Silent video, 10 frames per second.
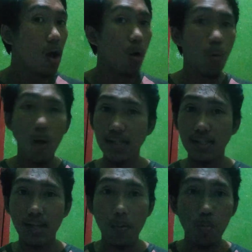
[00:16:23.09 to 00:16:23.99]
why
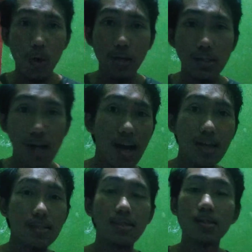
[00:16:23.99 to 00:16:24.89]
someone
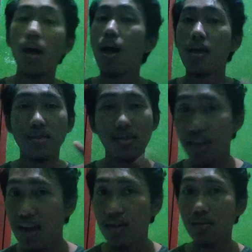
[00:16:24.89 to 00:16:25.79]
does,
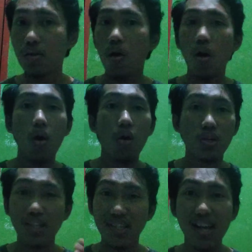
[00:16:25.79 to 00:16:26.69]
think, or
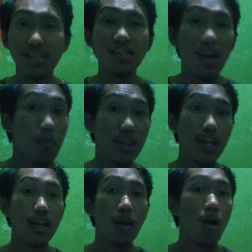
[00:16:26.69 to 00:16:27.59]
says
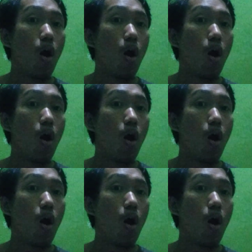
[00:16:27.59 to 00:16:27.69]
something,